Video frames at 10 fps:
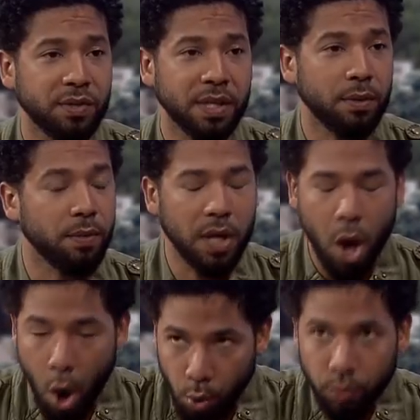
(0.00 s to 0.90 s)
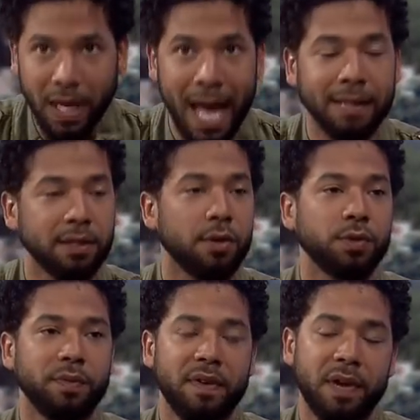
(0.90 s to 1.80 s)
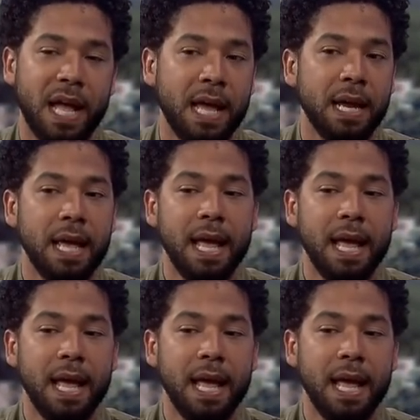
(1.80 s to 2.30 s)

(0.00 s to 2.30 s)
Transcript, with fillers: coach, the only acting coach we've ever had.